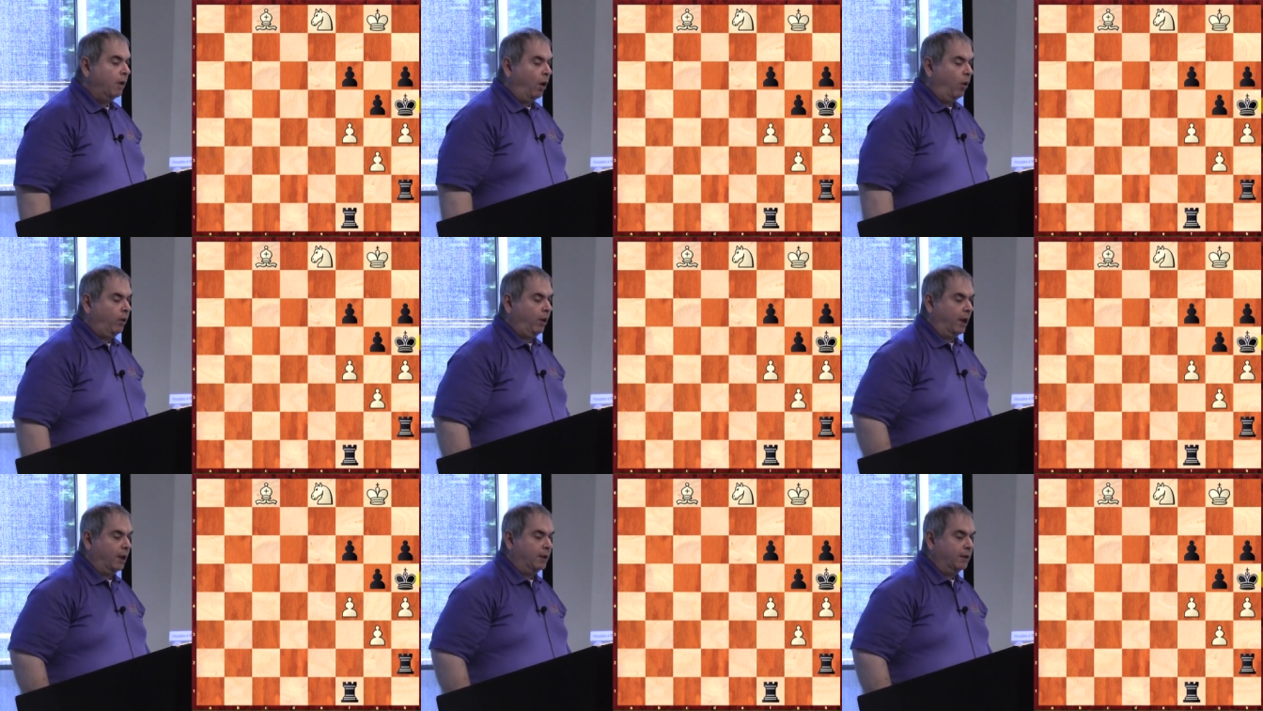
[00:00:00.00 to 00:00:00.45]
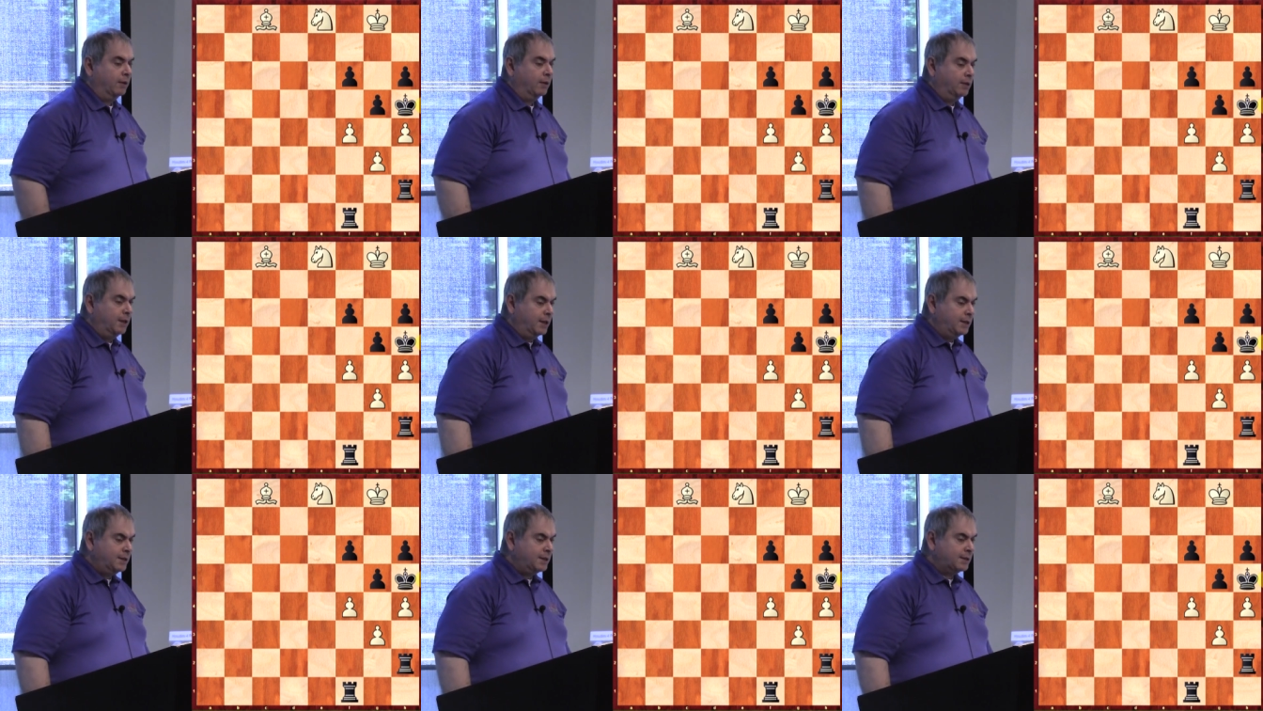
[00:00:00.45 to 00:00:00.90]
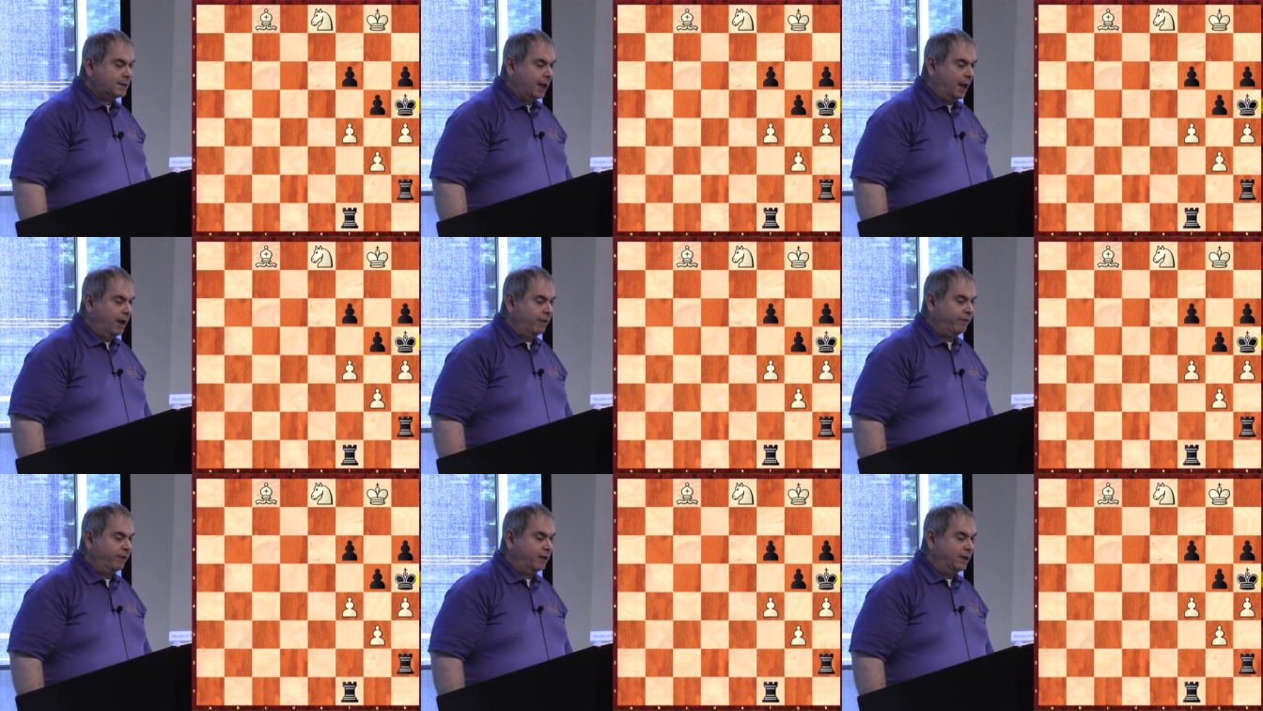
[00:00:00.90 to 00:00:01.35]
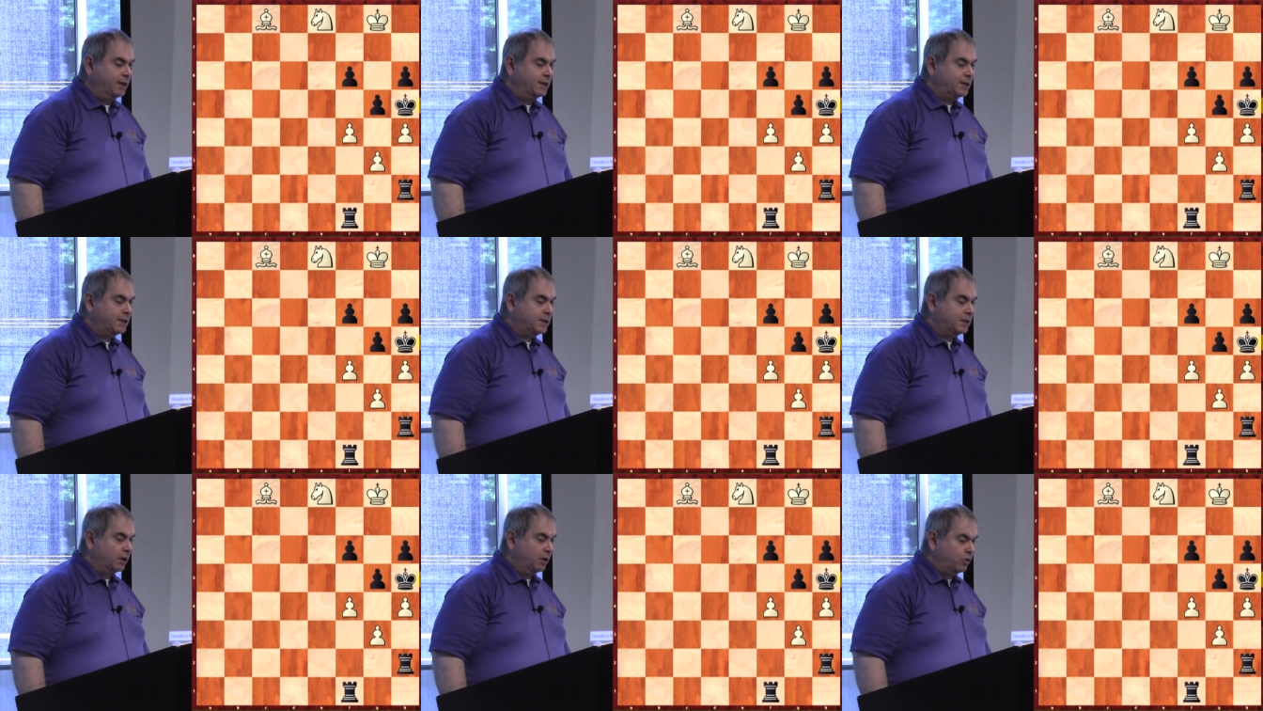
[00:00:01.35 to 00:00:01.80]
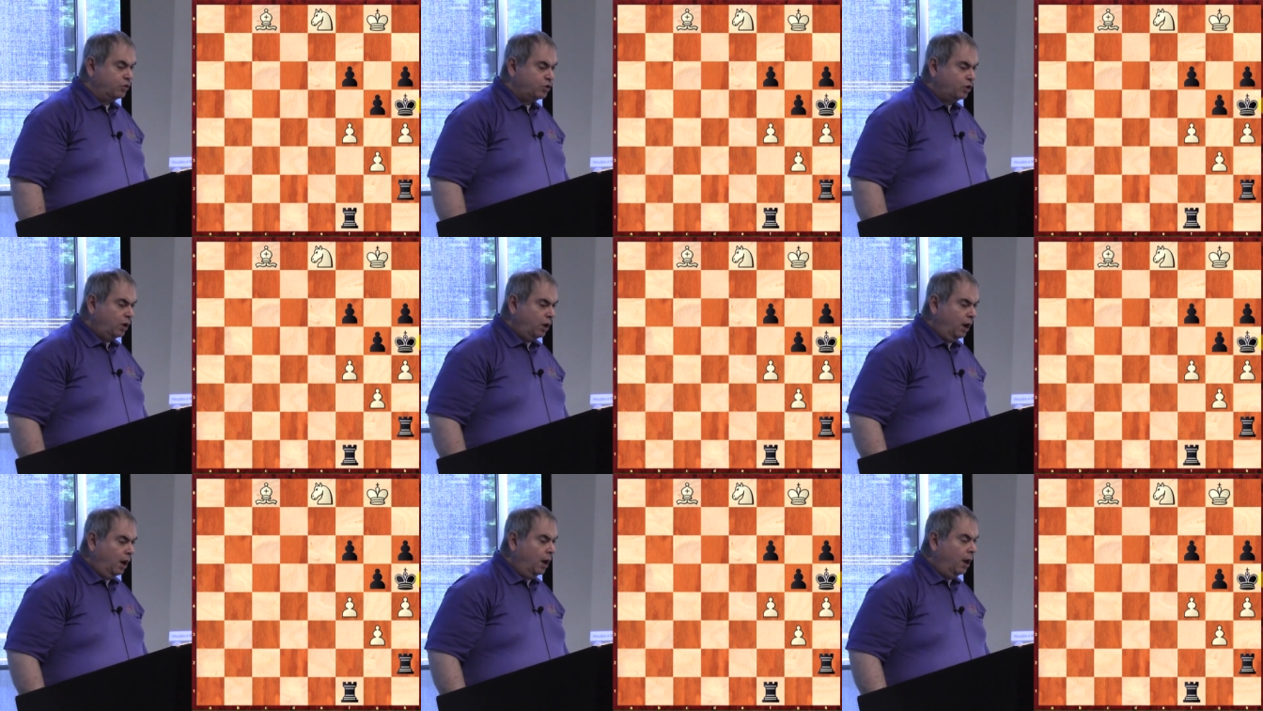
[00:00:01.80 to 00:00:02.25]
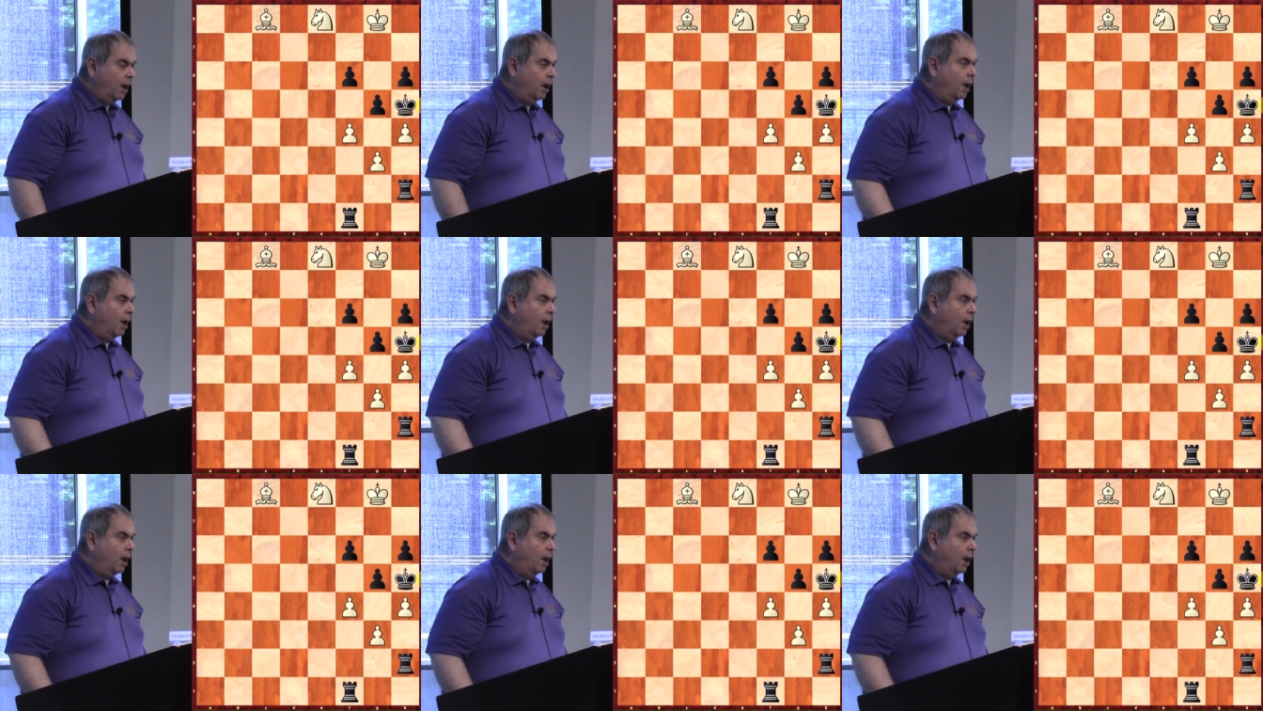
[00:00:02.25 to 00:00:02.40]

Okay, this is kind of an easy solution.